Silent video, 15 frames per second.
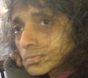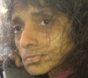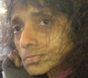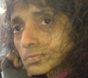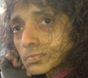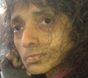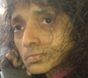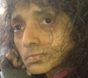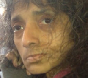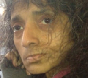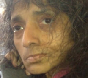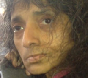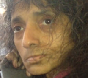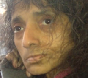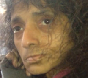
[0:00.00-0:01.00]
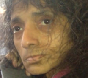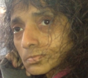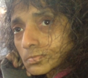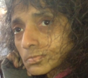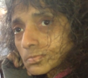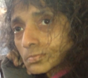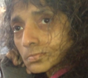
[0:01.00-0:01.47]
than
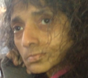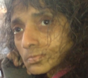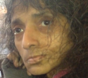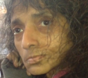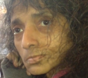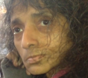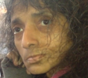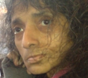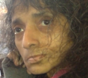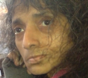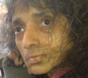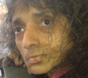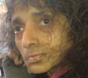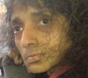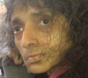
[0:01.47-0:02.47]
Portofino and